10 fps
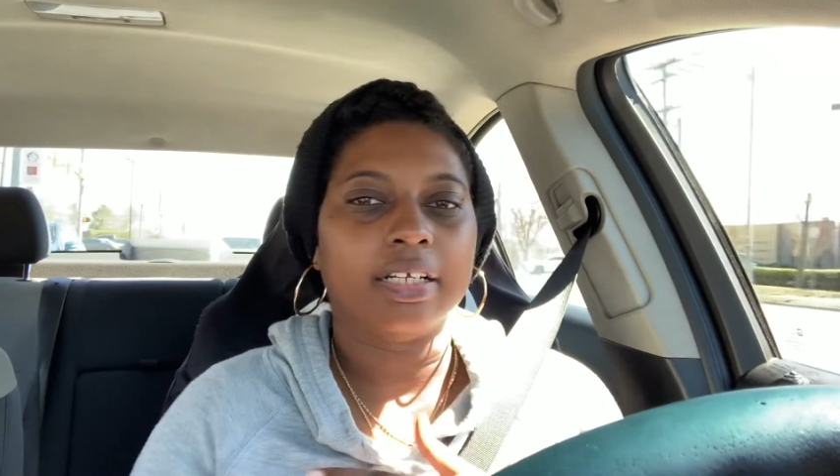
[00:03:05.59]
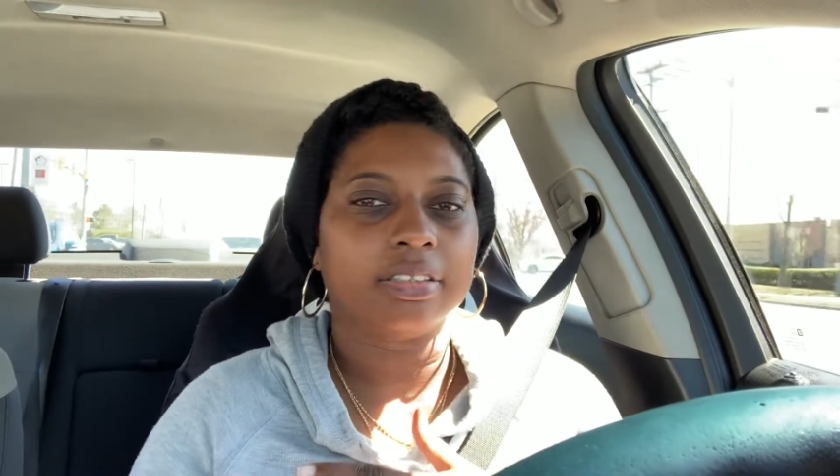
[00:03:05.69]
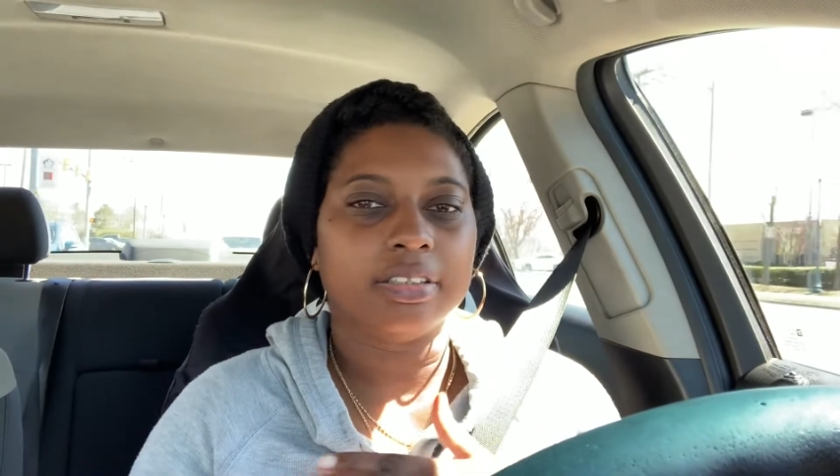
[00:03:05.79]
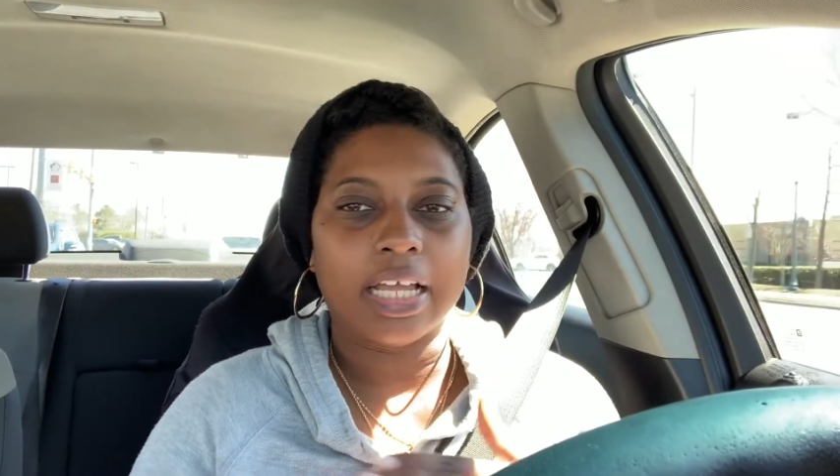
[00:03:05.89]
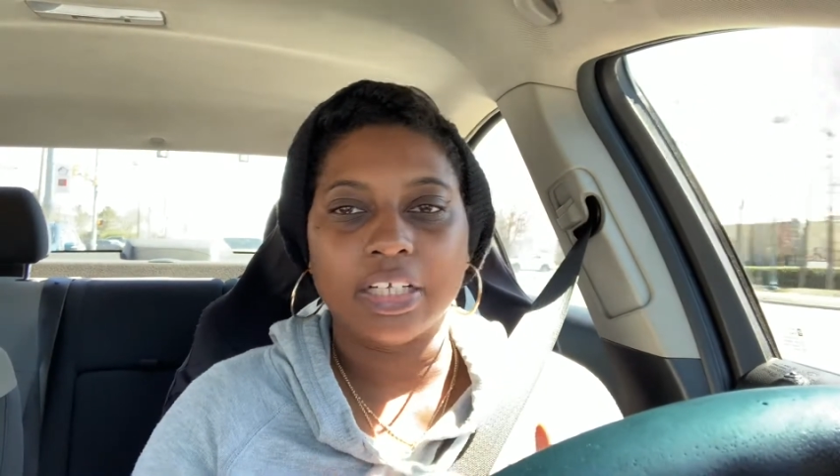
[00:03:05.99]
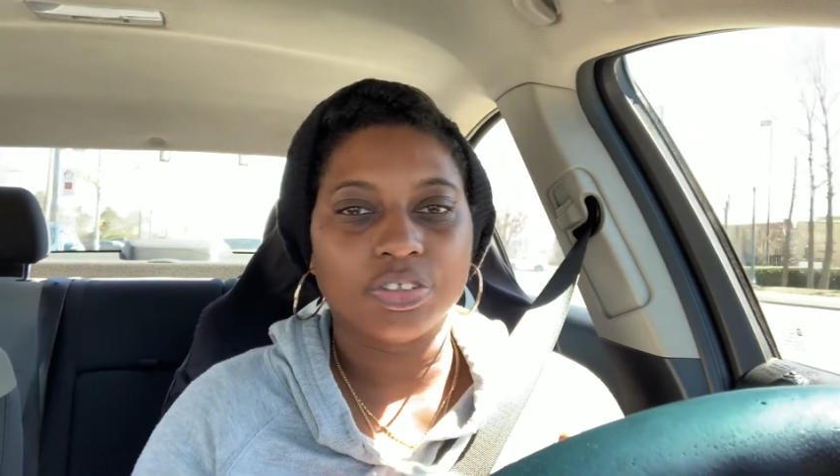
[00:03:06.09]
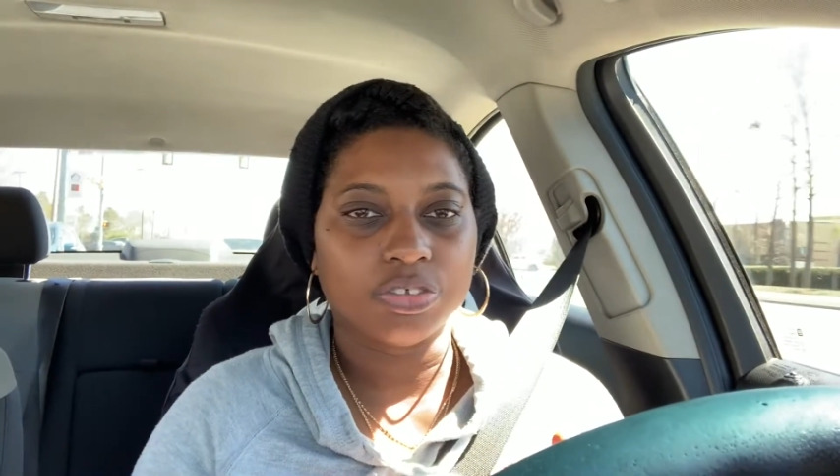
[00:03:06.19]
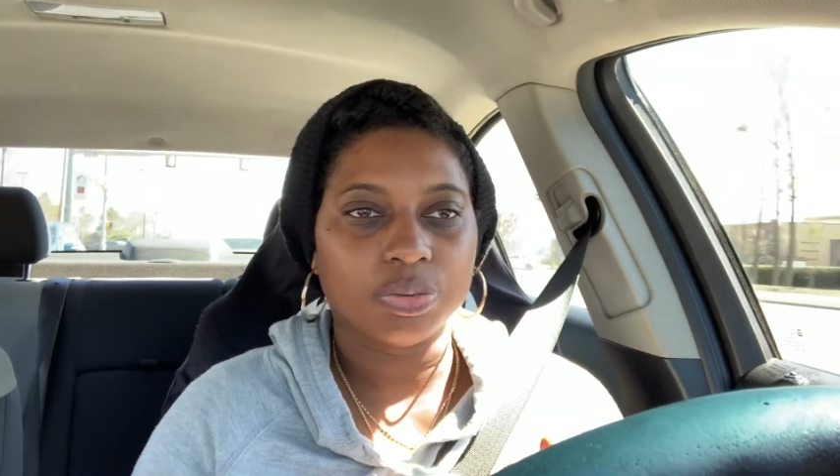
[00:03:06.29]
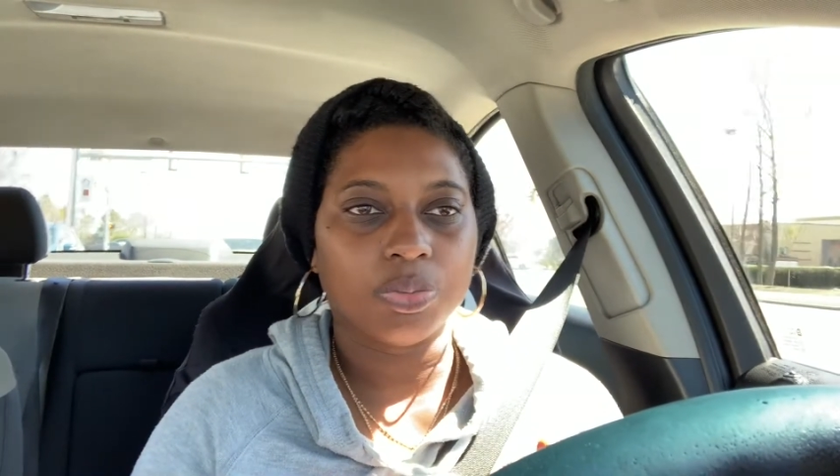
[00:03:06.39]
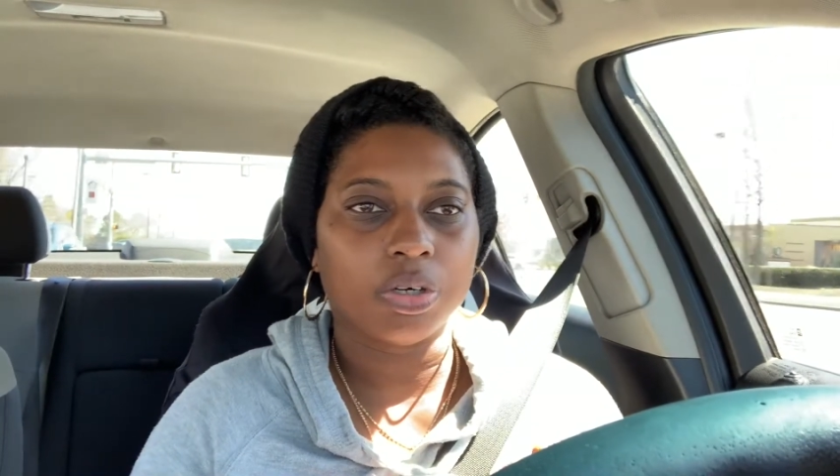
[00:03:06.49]
this
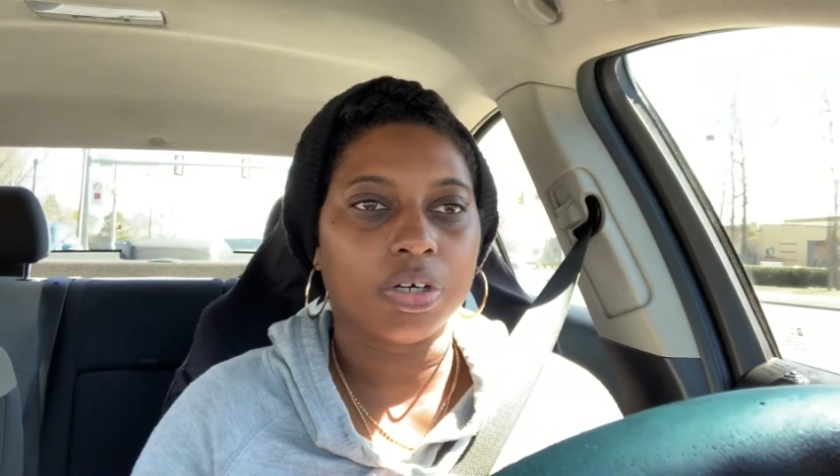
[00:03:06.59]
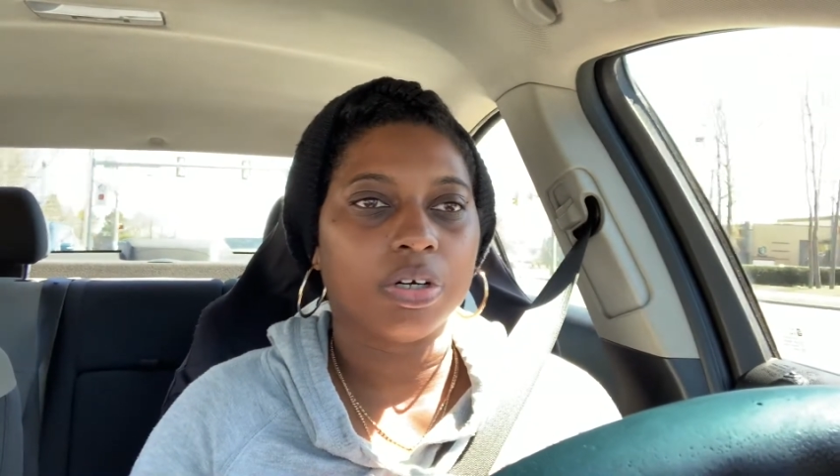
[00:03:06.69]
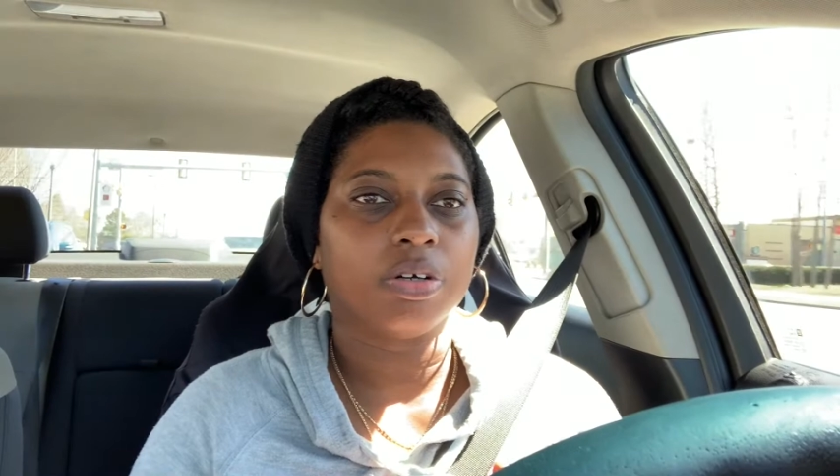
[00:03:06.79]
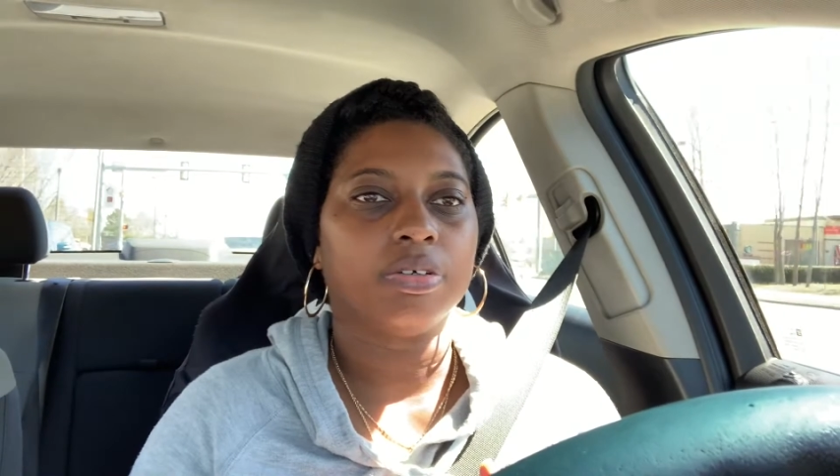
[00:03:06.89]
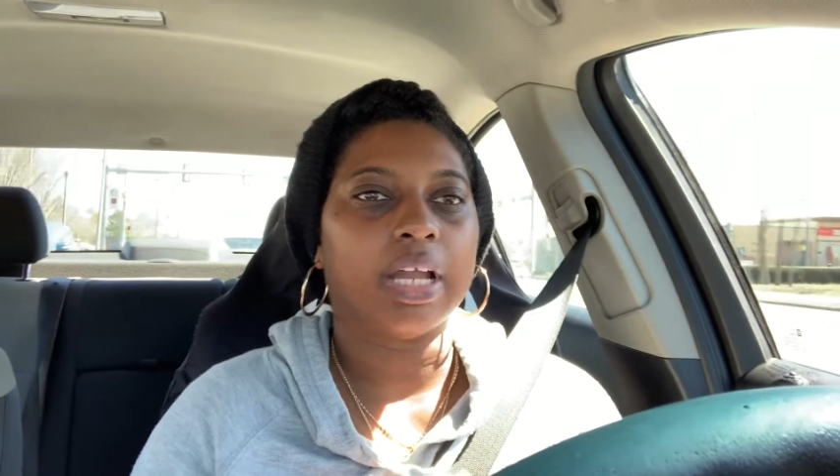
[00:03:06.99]
dangerous world,